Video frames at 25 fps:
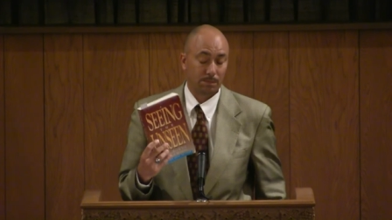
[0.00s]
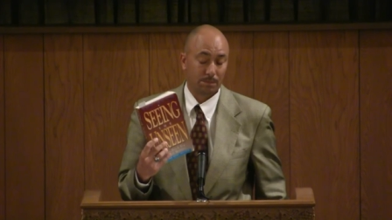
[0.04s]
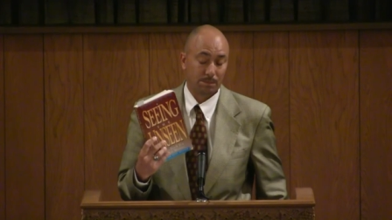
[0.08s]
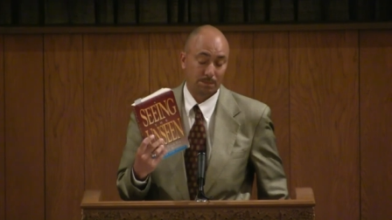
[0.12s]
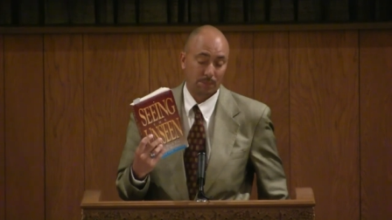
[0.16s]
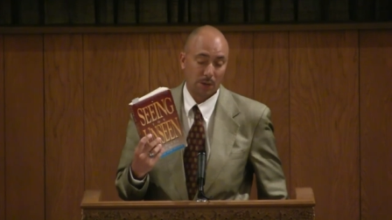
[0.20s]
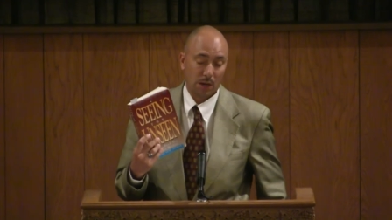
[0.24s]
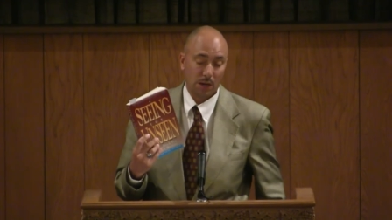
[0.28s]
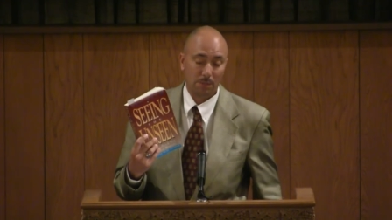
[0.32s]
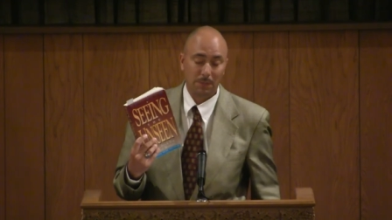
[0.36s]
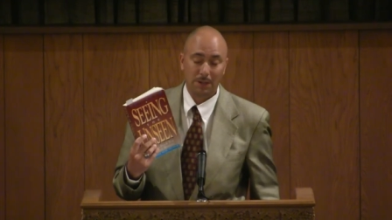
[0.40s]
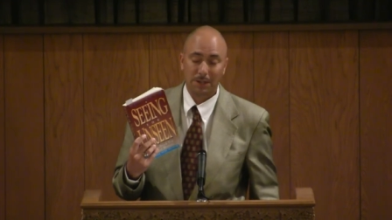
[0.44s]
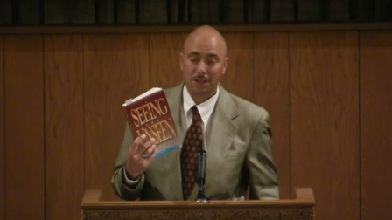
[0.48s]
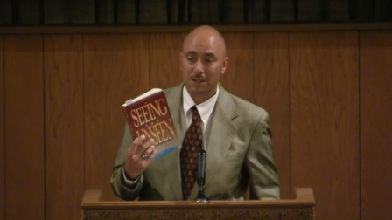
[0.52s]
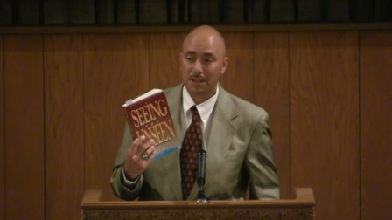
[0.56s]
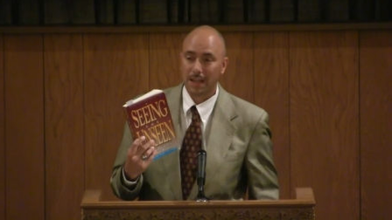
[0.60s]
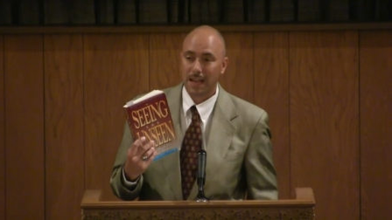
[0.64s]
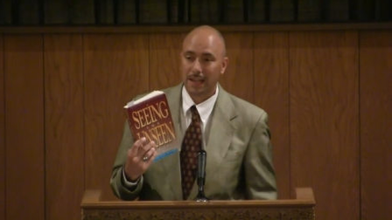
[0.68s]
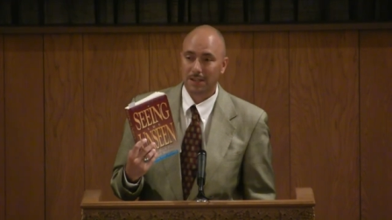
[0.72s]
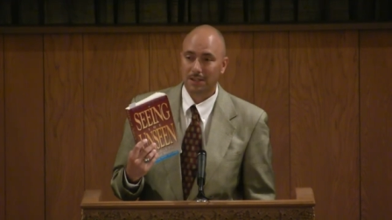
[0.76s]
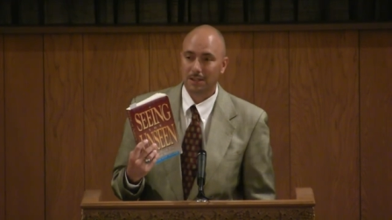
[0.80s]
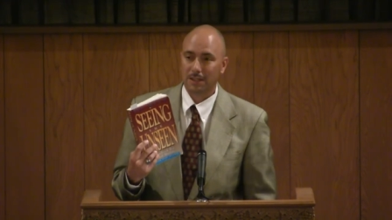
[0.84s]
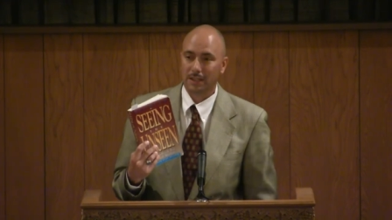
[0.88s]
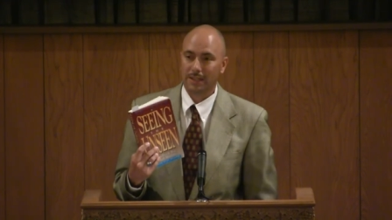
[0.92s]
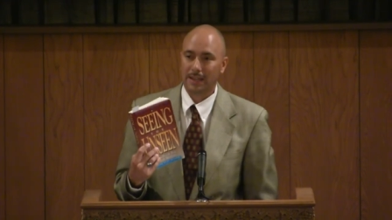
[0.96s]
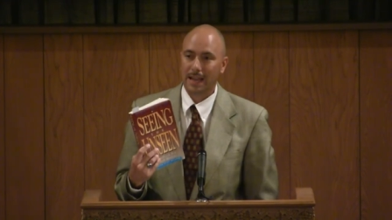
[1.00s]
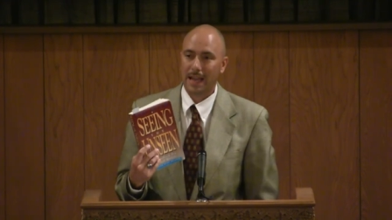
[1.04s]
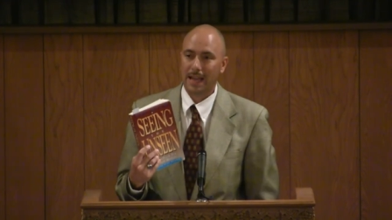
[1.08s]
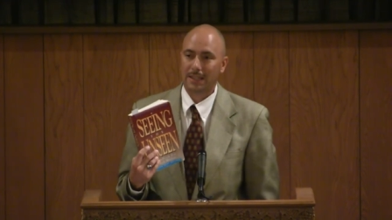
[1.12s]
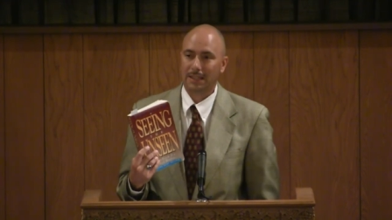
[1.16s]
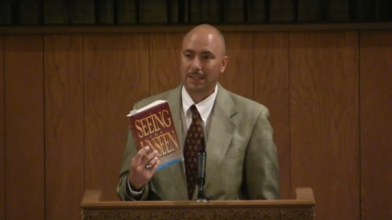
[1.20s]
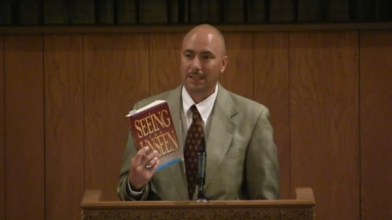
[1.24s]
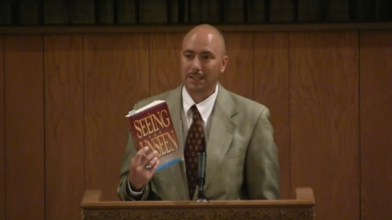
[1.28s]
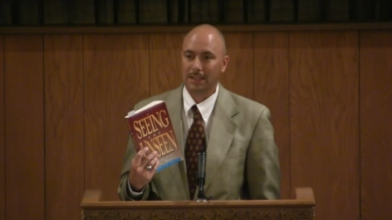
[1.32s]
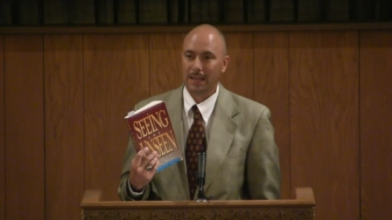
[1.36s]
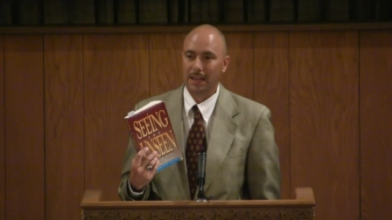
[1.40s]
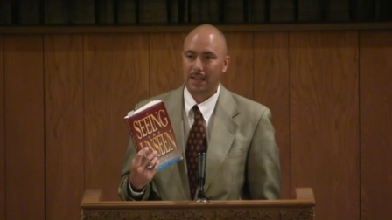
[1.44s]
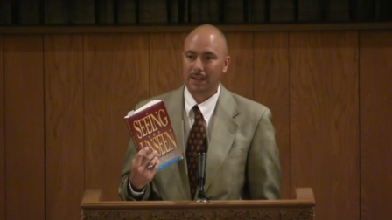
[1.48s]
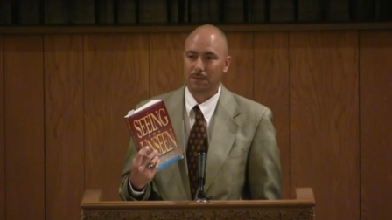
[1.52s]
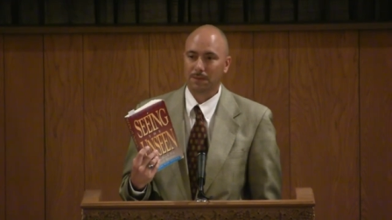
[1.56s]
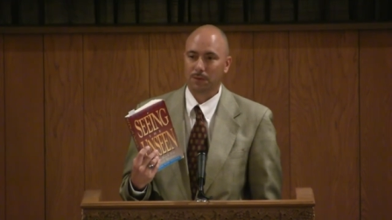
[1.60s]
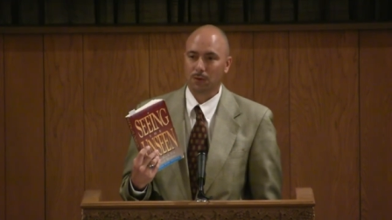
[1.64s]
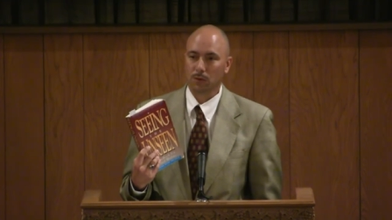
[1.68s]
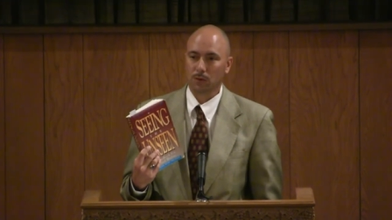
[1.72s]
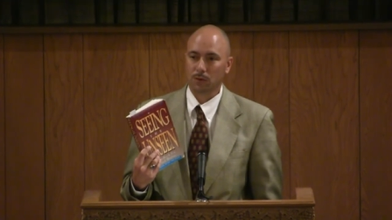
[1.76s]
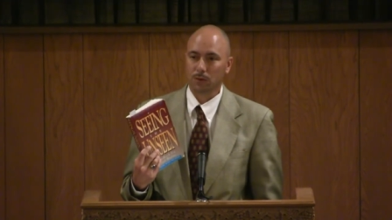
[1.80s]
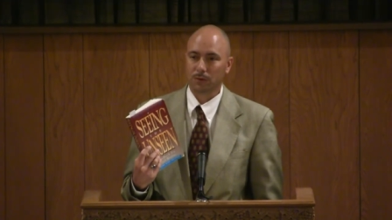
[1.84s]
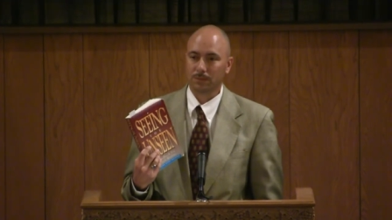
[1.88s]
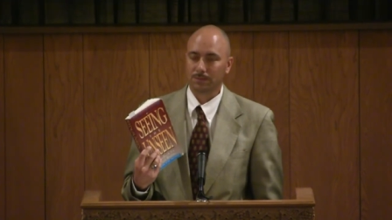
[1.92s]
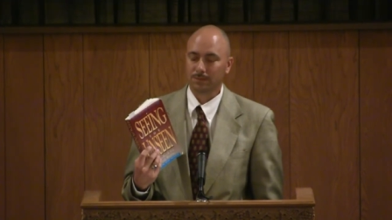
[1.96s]
published actually in
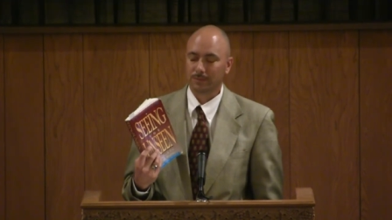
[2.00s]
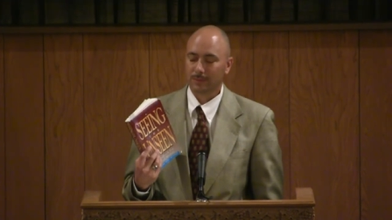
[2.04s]
1994.